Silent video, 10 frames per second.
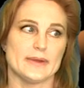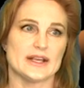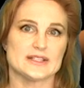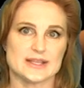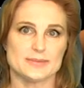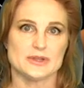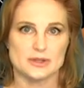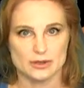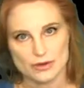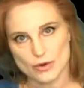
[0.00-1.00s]
except in
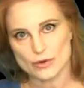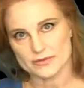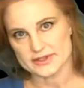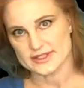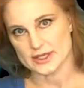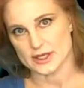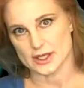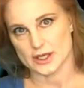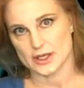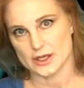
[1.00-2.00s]
the local
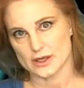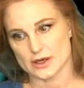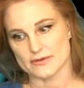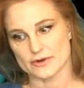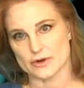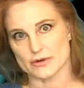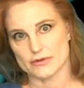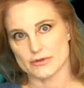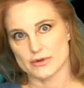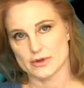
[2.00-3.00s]
vicinity of
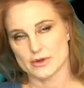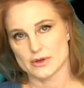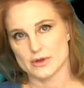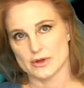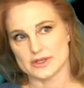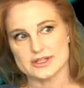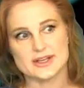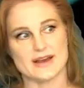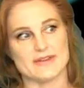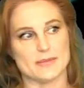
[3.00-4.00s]
Earth. It
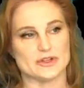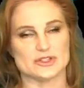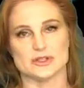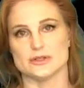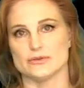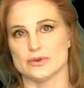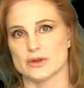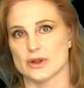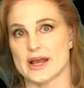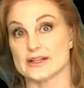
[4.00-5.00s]
doesn't have that much to do
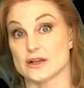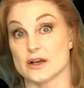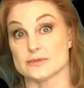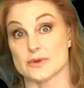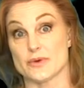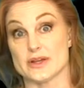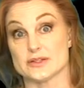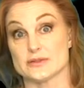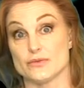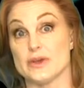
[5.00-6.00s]
with galactic cosmic
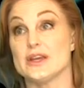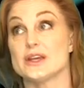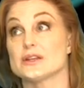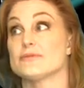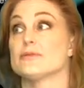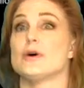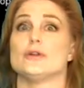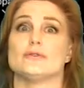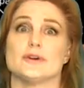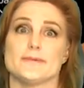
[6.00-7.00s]
rays. We can get them from
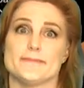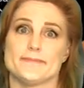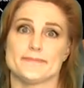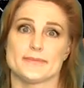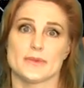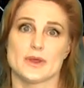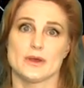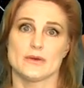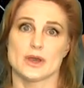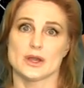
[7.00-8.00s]
all over.
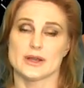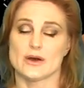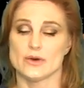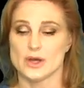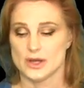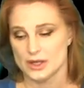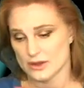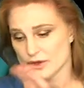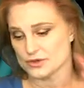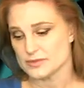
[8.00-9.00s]
Okay, now
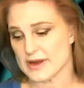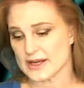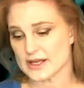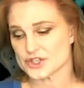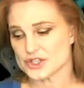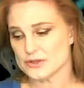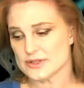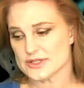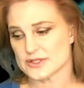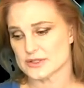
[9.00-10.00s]
the Earth's magnetic
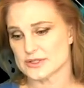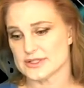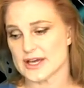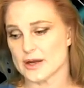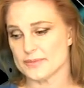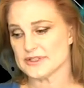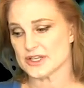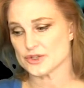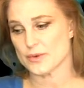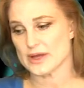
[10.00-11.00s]
shield is set up in
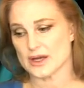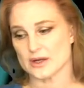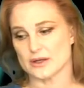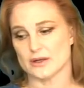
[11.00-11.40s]
such a way that